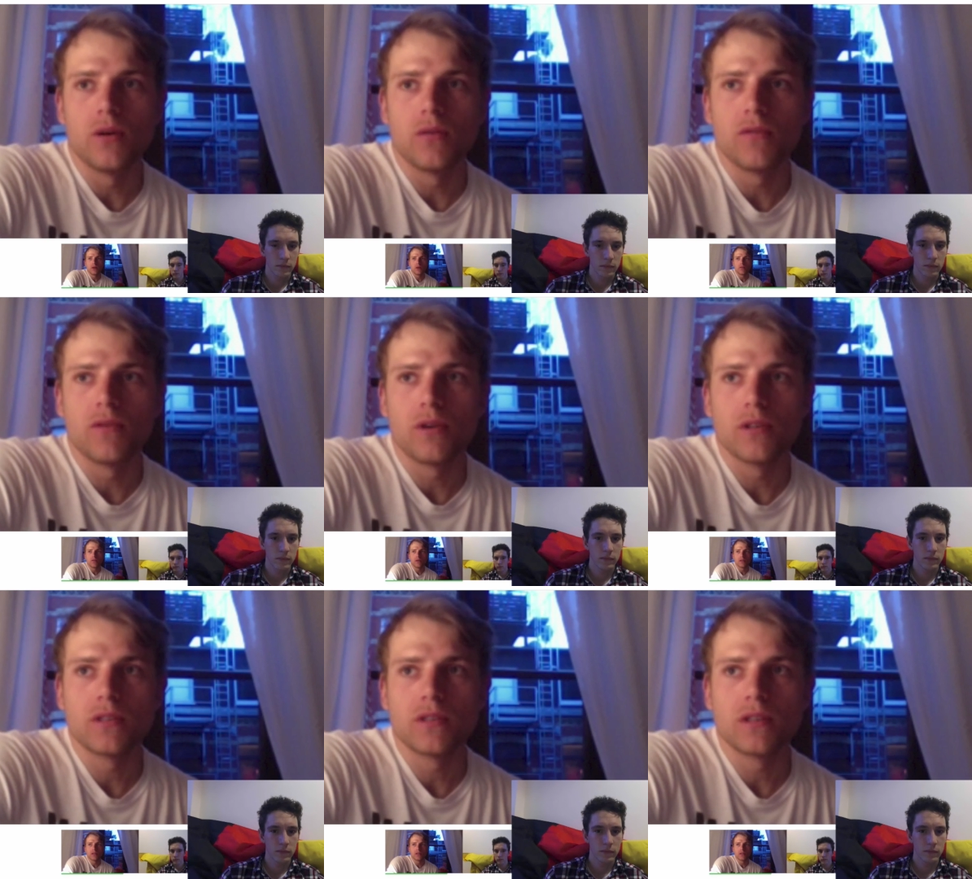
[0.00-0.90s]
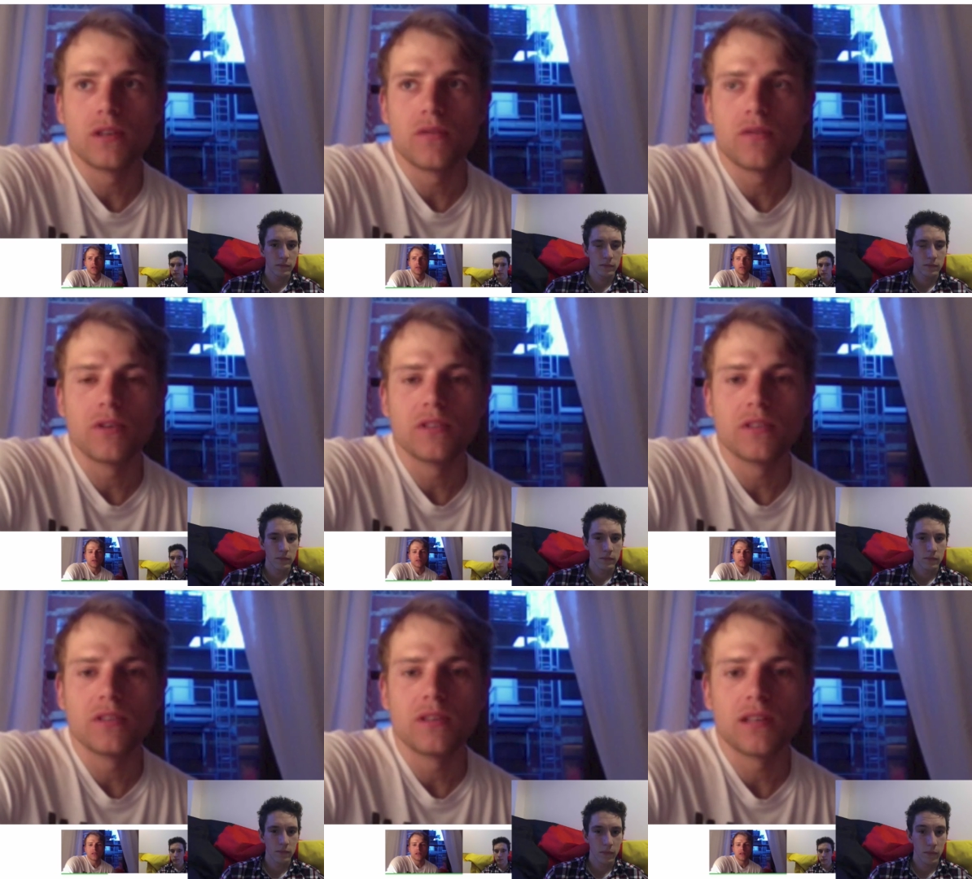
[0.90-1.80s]
Speaker 1: for his uh, for his
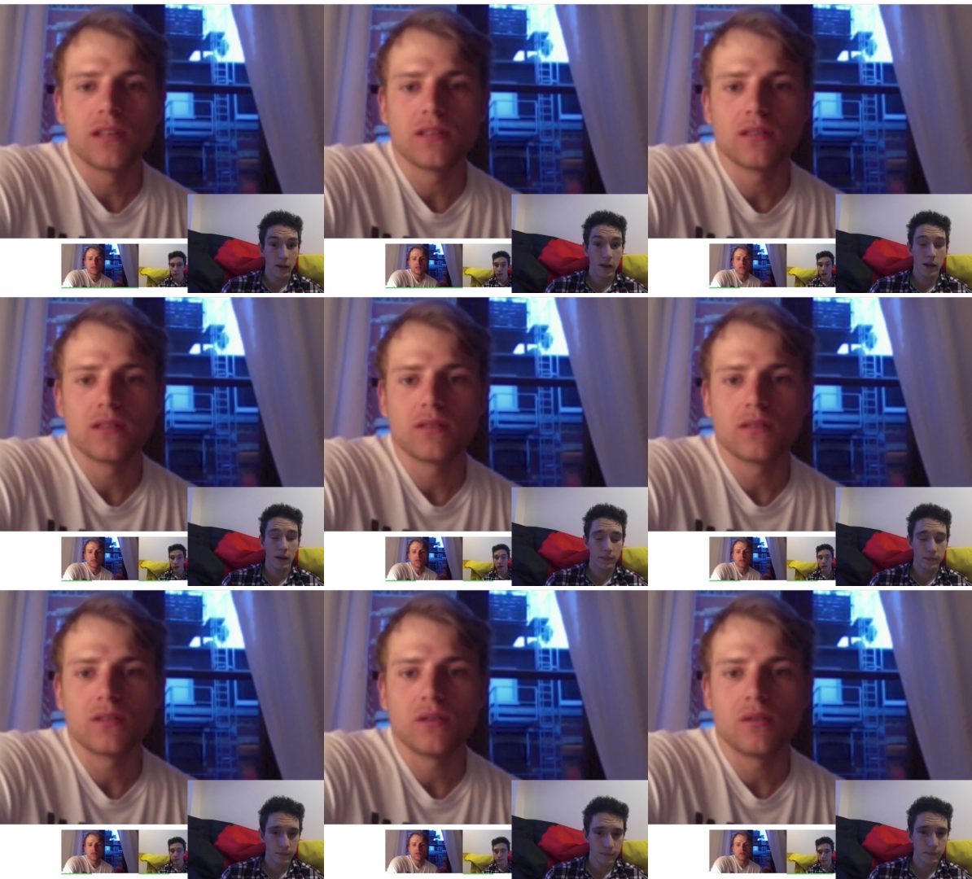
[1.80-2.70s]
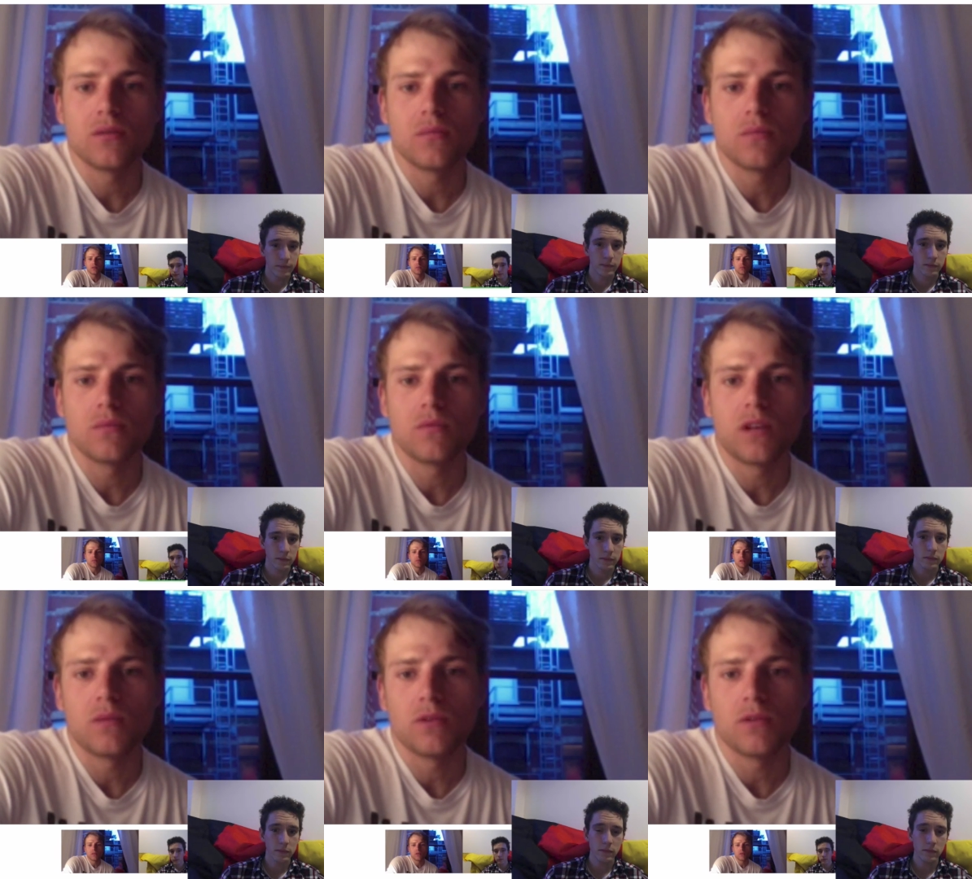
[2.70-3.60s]
attacks. Yes, that
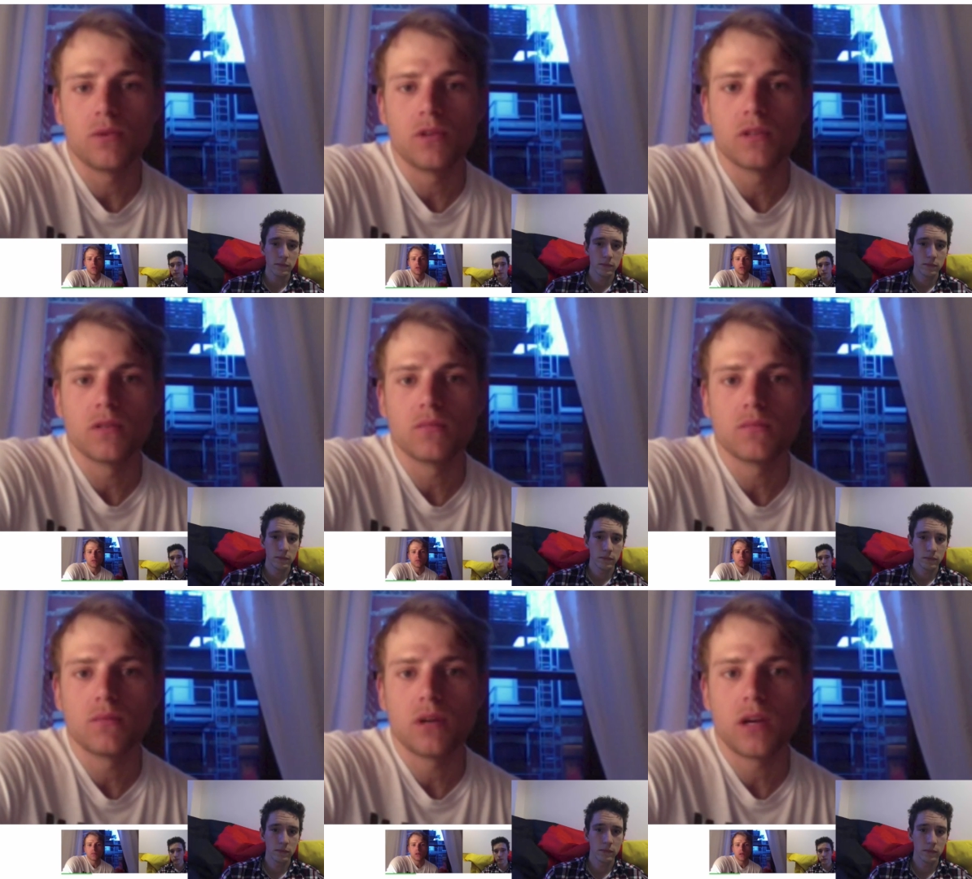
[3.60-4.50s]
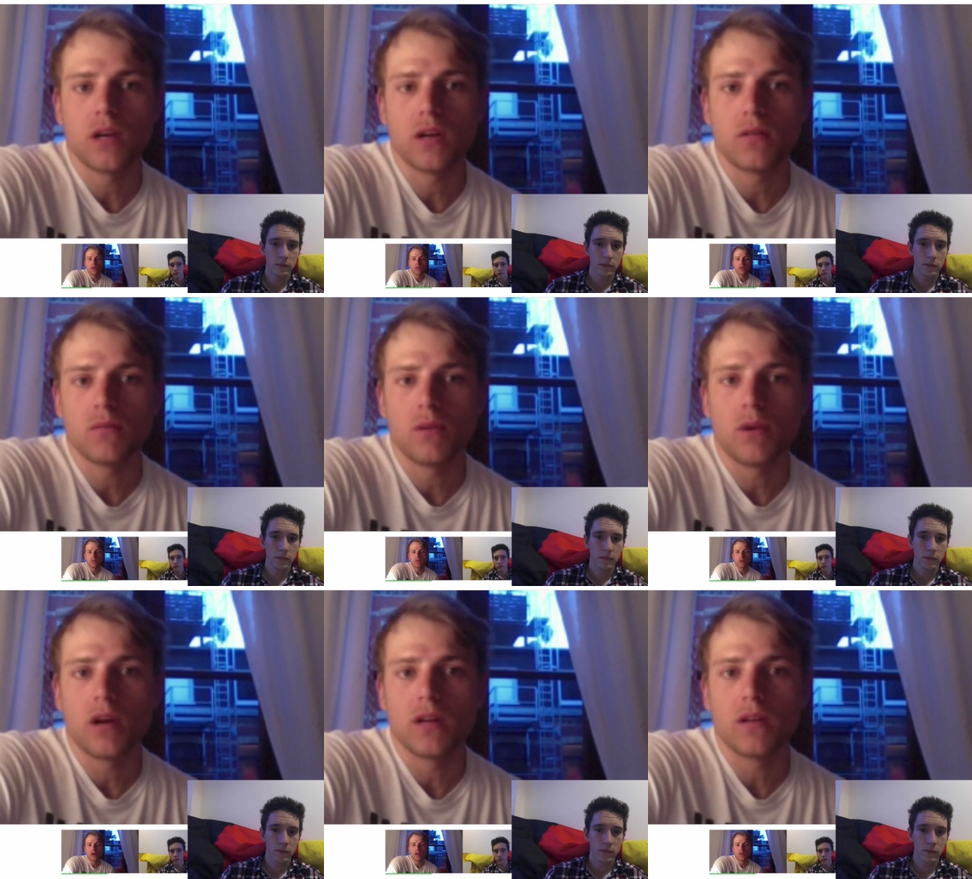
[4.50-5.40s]
was a risk I had on my
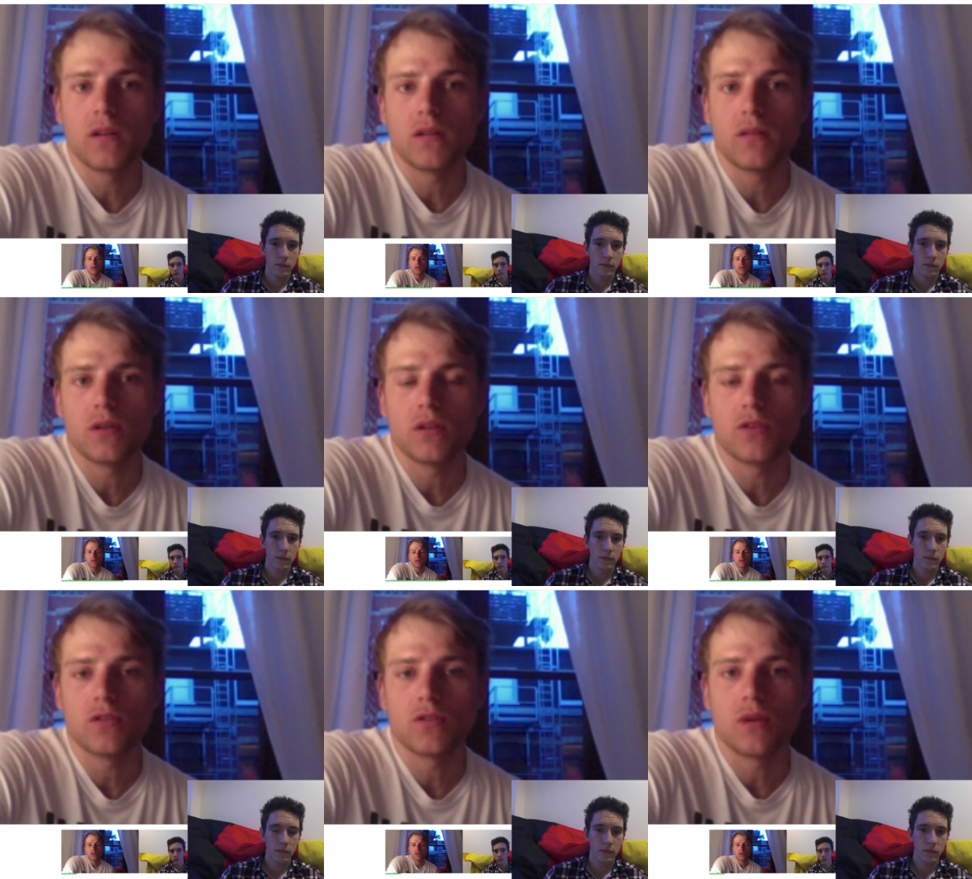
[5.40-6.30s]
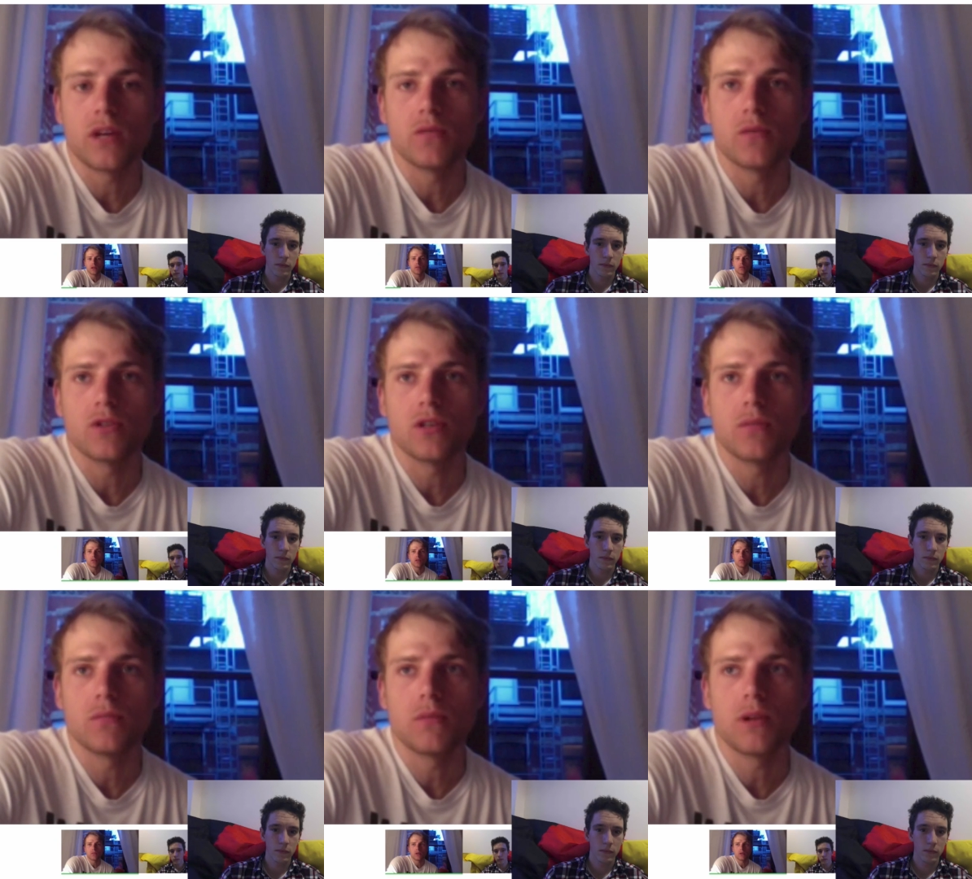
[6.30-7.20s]
mind, and I just tried to watch him.
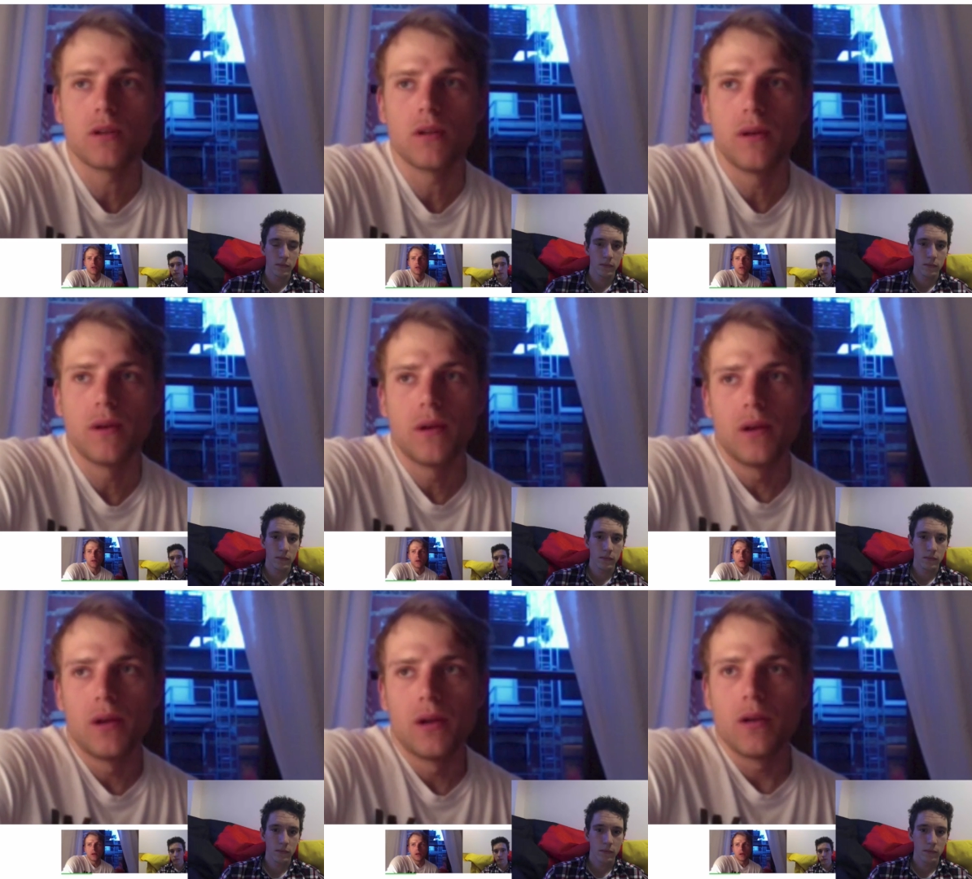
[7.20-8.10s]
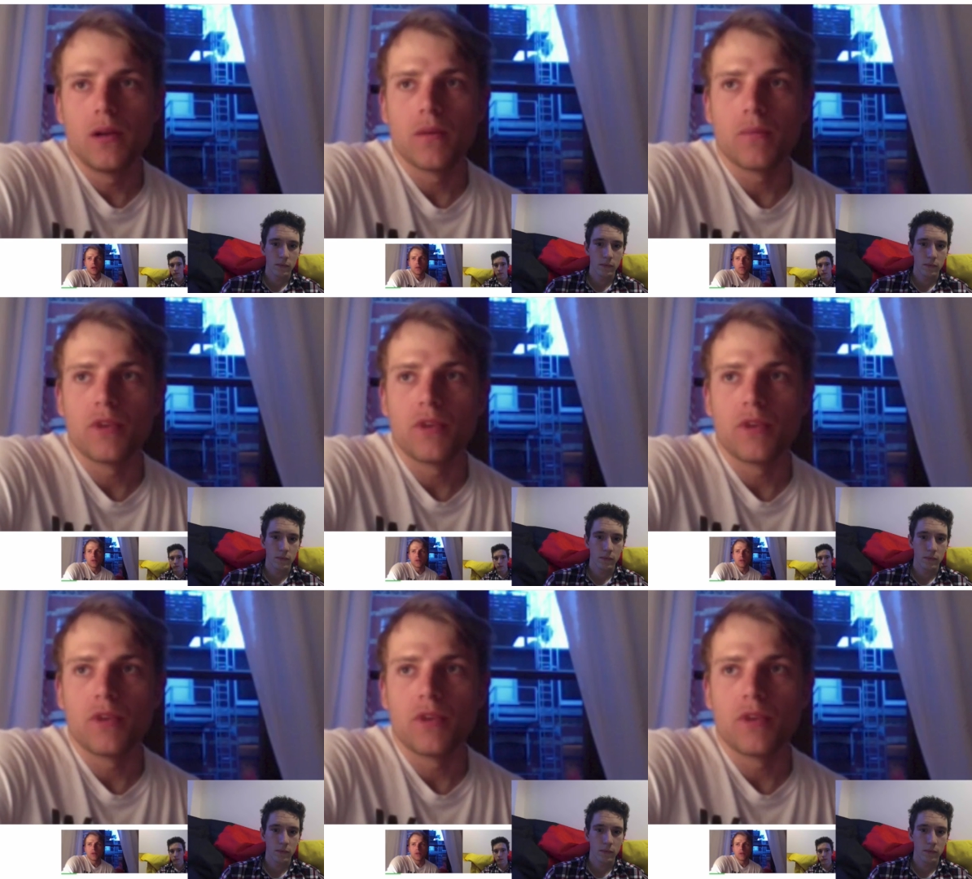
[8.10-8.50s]
And yeah, then